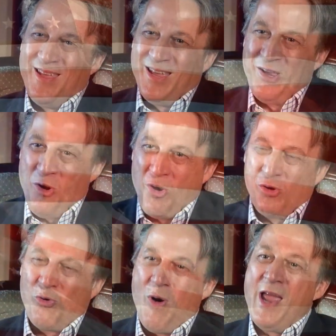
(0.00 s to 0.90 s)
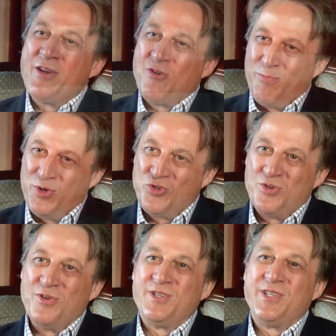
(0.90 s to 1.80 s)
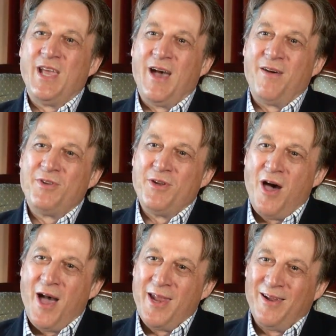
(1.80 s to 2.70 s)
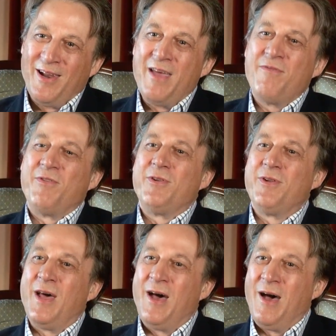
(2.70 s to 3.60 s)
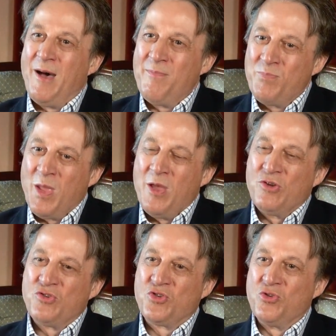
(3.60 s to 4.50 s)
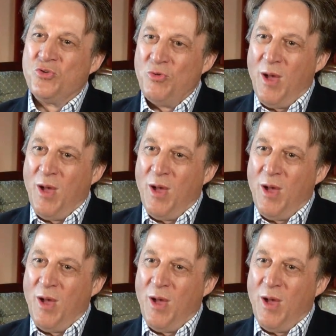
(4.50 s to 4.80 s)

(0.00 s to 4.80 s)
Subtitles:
you know, grant opportunity after 9/11. To